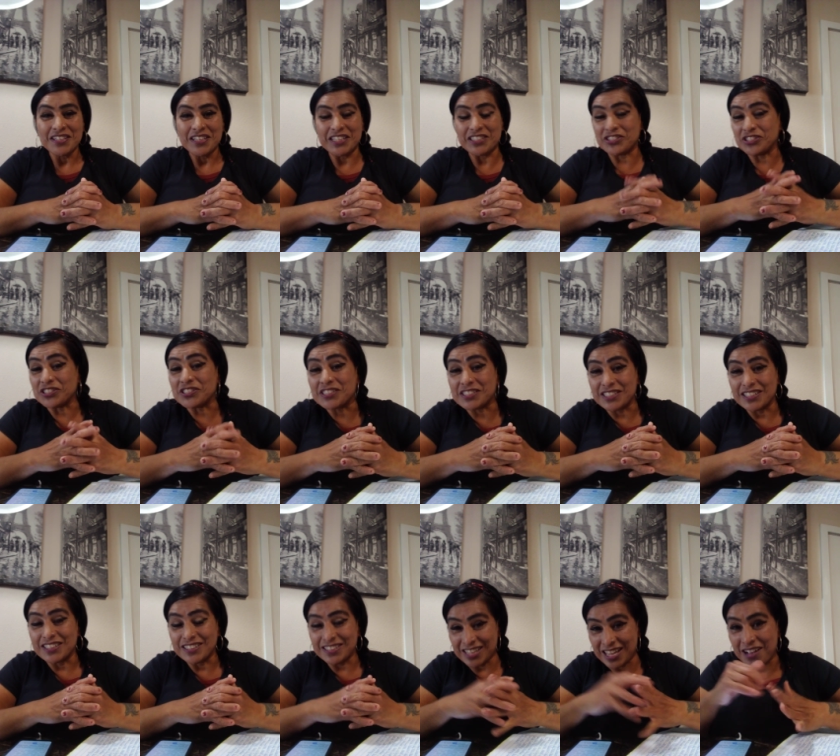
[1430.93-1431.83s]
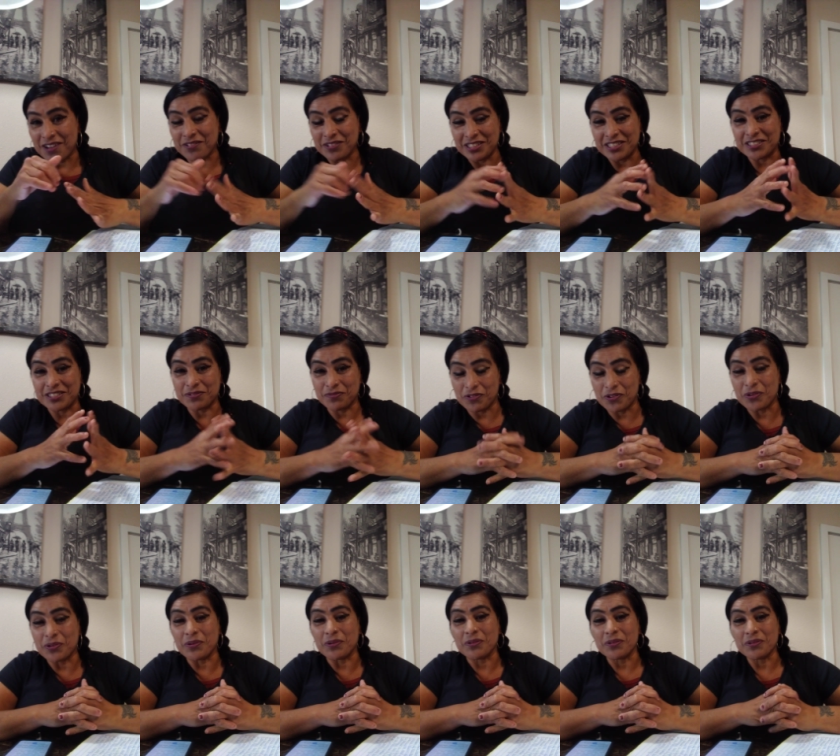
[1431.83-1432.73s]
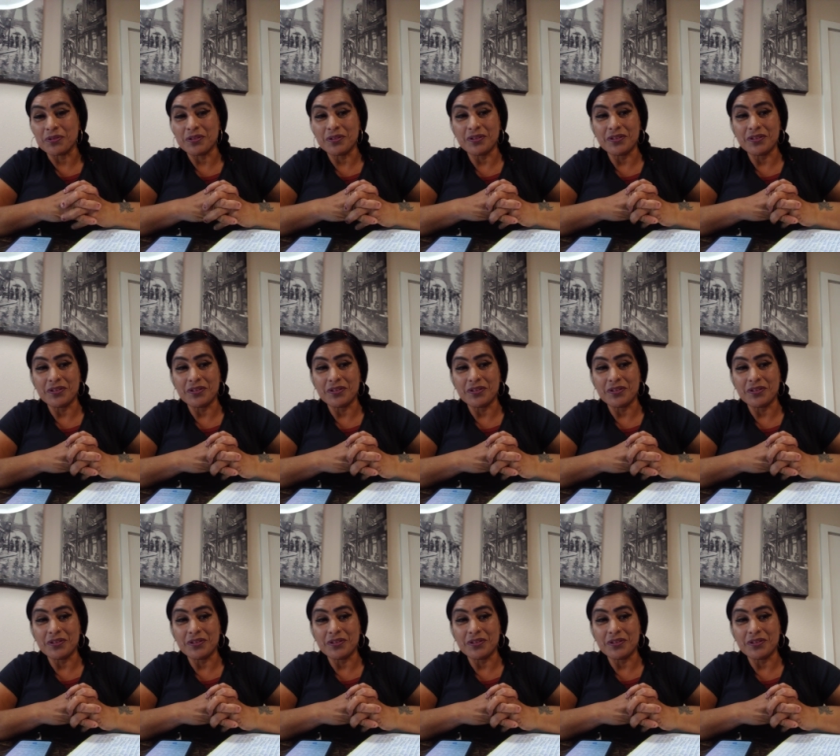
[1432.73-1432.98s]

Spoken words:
It's just now it's for,